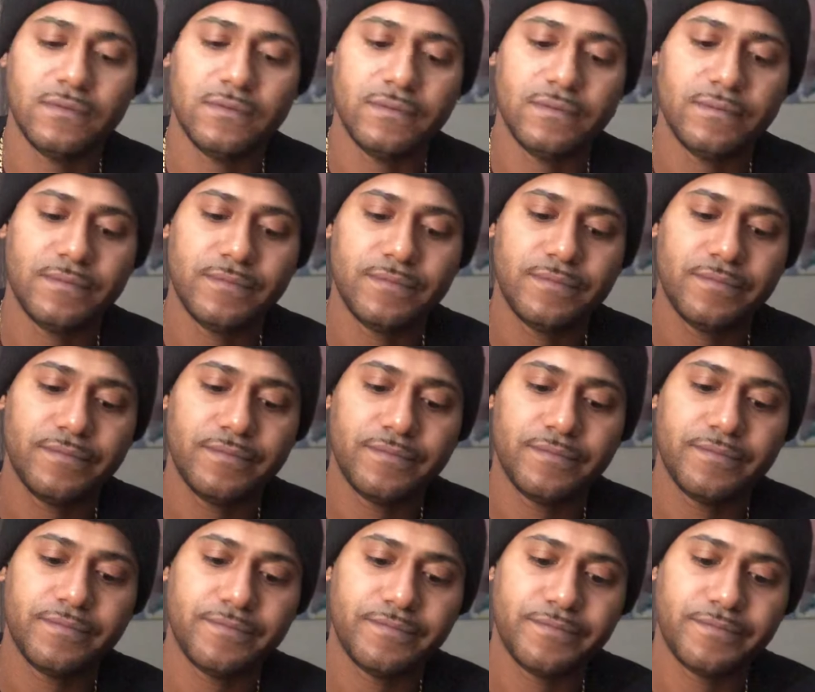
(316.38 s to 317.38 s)

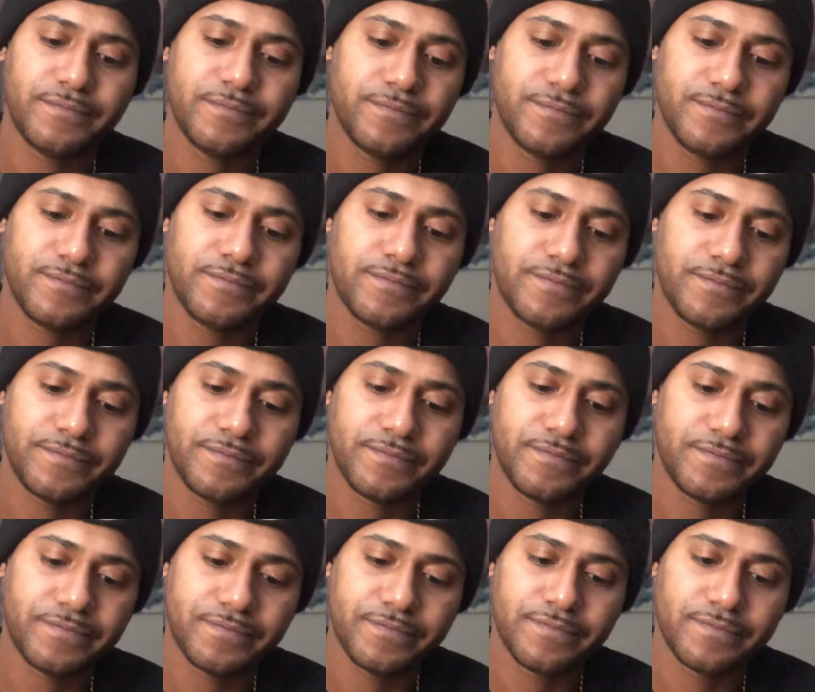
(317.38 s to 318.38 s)

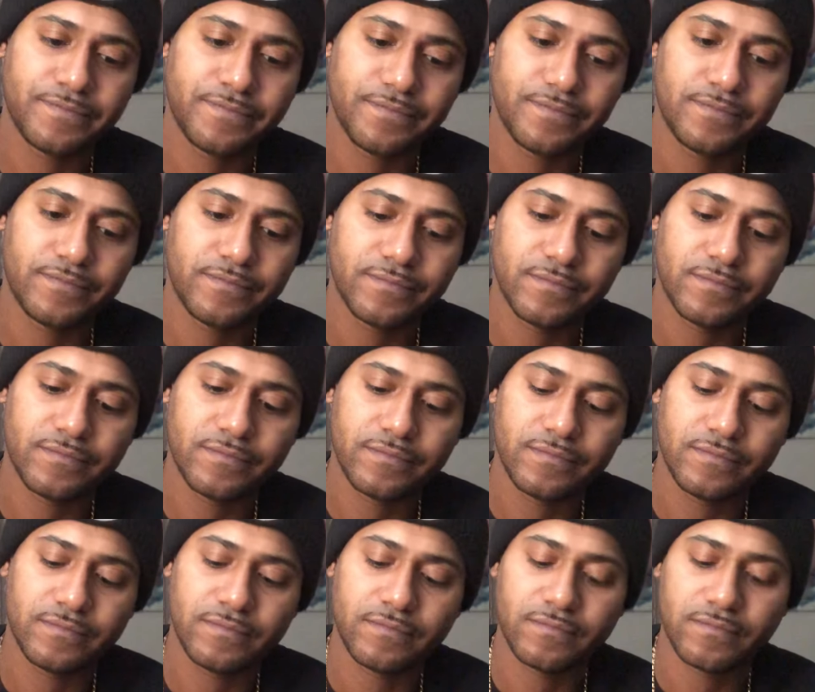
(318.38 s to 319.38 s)

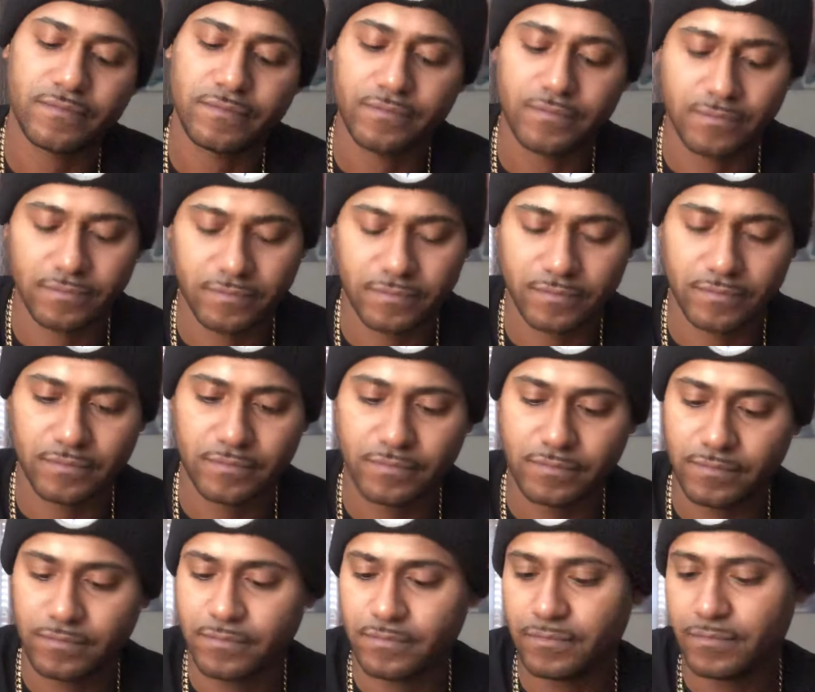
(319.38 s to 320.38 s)

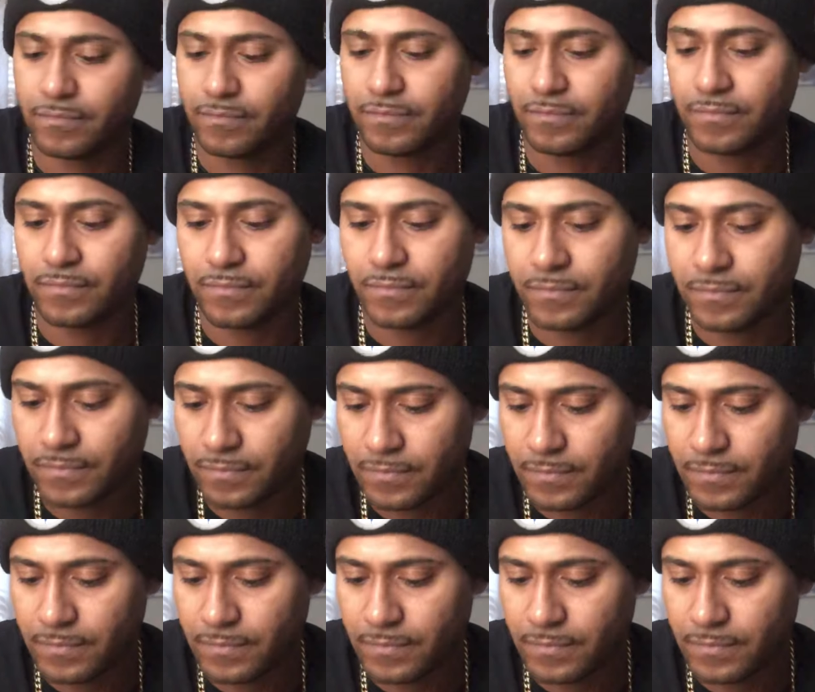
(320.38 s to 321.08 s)
[no speech]